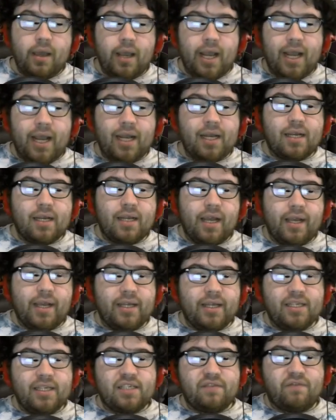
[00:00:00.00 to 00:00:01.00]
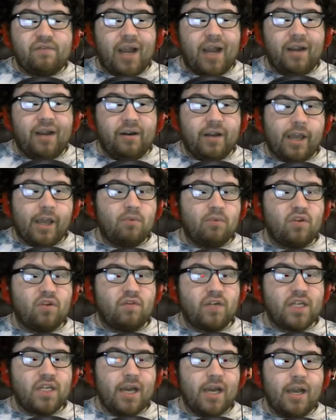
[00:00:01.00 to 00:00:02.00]
and Ignite is fire damage
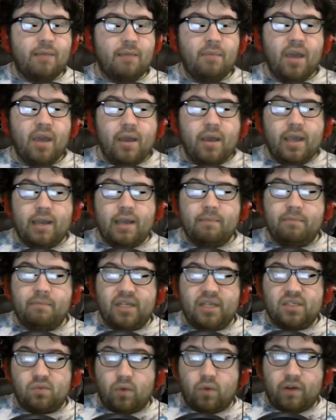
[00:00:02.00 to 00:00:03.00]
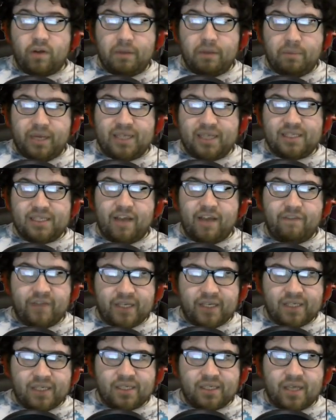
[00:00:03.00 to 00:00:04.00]
over time, it means one of the best
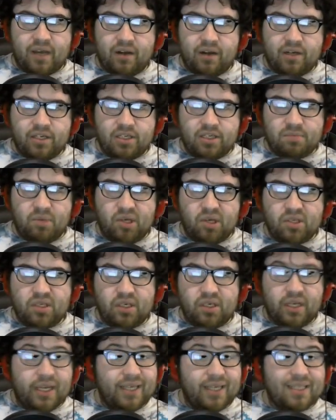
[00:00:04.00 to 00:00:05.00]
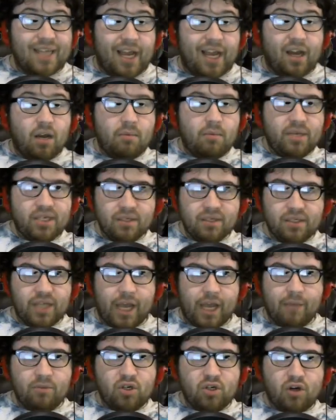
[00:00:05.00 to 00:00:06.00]
affixes at our disposal is elemental
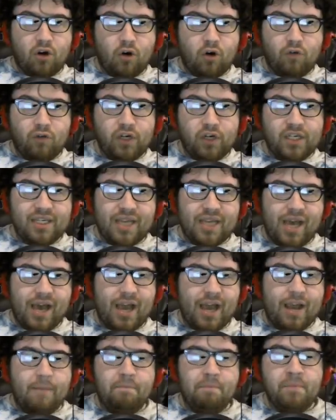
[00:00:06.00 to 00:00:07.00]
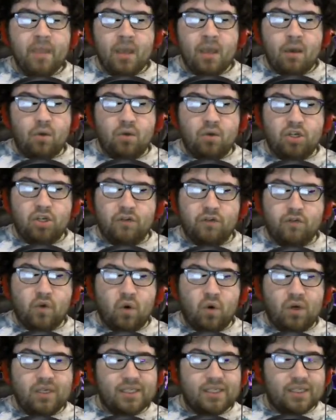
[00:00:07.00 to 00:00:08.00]
damage over time, which of
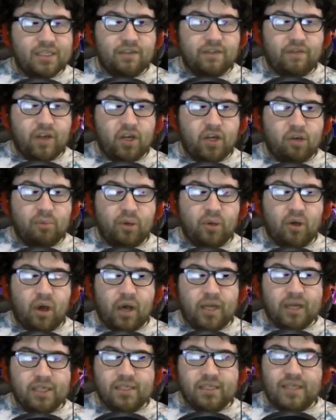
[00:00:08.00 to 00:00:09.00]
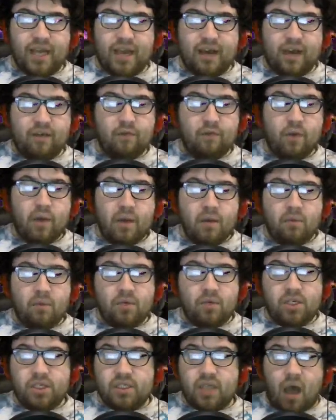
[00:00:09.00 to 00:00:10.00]
course is available on a staff,
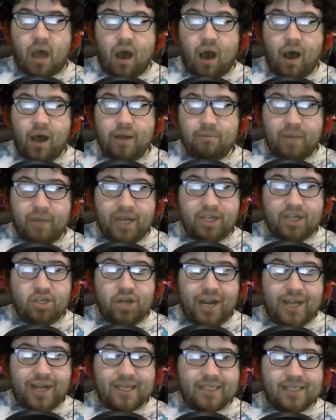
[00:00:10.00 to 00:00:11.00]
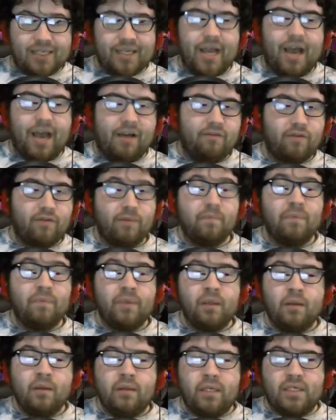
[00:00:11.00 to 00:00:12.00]
which is on my Dragon Staff.
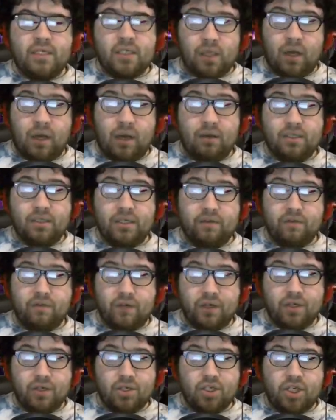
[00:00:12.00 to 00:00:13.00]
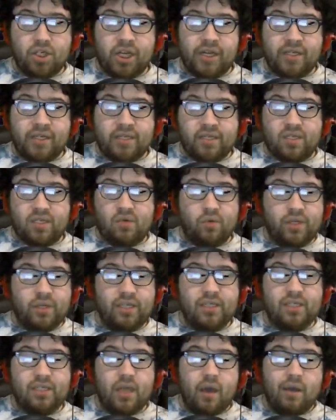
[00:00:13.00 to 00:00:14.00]
This allows Infernal Shade to
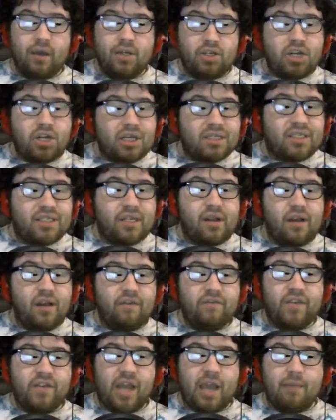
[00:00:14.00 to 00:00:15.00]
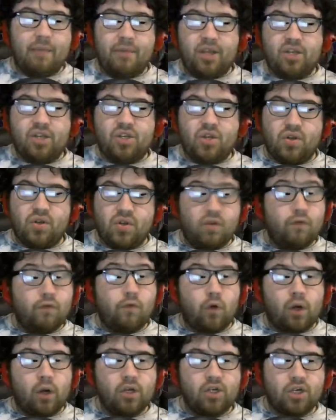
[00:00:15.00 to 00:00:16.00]
squeeze just enough damage to do
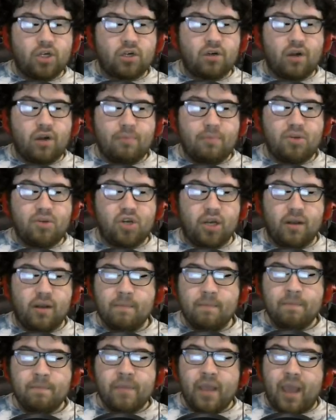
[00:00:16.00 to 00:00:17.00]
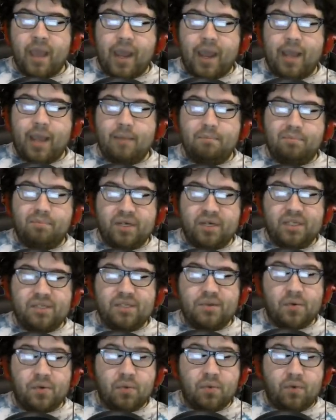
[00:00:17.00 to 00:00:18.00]
400 corruption, and breeze
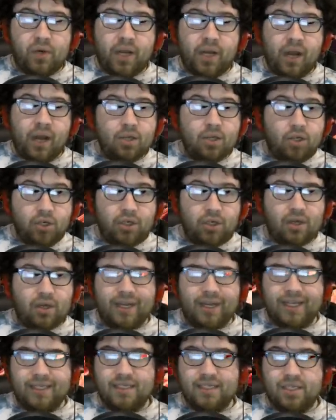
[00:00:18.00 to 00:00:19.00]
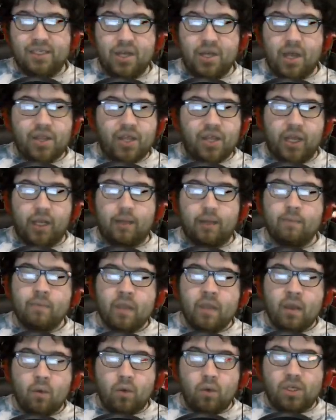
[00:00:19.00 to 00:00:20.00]
through 300 like it's nothing,
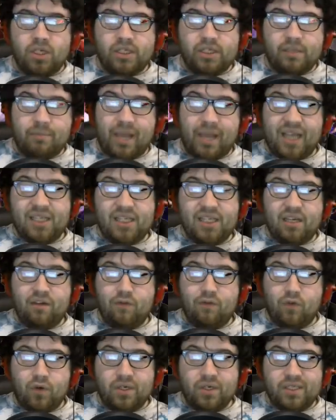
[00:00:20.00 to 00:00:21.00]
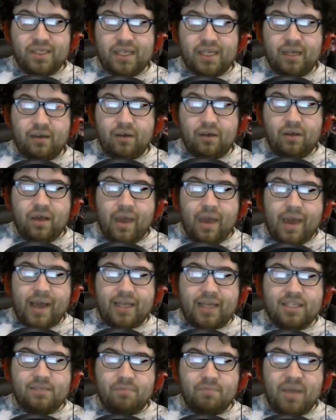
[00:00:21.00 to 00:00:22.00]
which is amazing for a skill
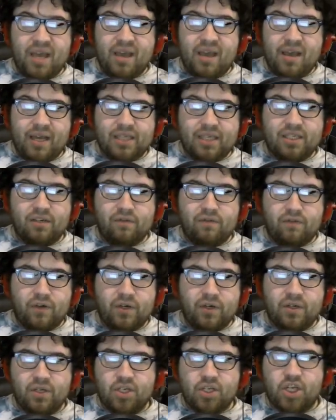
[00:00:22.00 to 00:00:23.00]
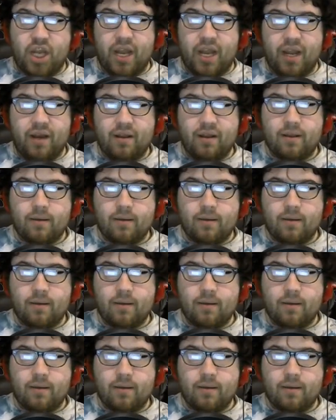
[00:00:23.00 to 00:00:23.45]
as meh as Infernal Shade.